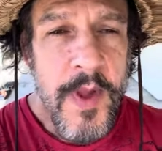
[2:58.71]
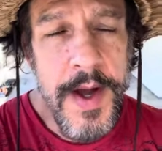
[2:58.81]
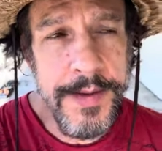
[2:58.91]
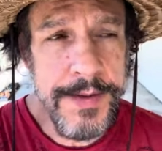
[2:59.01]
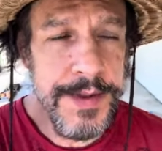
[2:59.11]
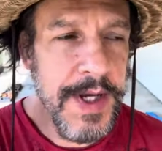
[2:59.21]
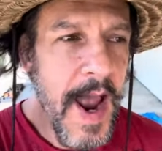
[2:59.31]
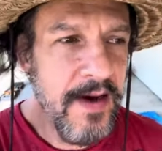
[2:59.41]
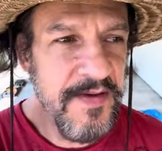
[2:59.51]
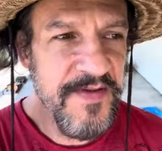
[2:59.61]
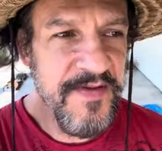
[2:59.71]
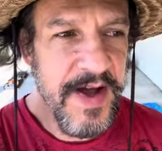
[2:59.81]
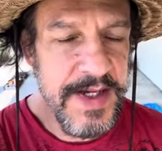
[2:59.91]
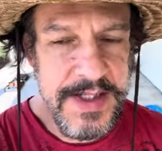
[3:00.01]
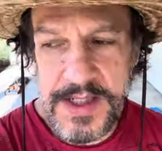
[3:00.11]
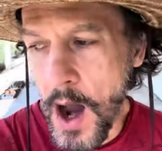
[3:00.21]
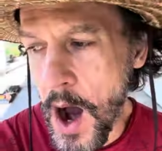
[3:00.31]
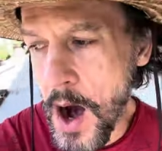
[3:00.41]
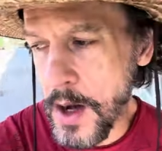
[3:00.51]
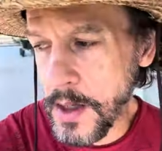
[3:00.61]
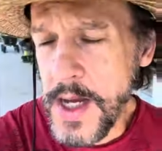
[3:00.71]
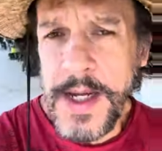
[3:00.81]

and sacrifice our